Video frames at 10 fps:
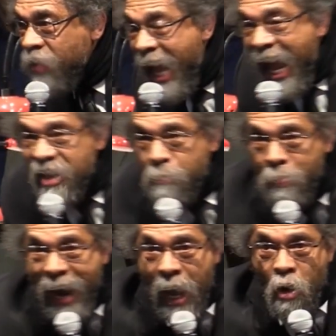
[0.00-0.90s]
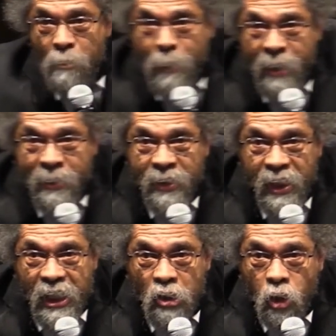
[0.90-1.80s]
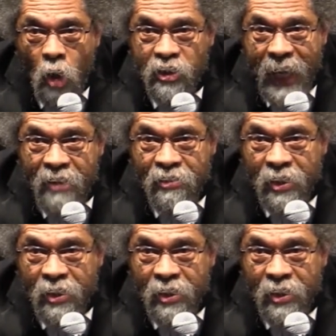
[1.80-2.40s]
as brown babies in East Los Angeles,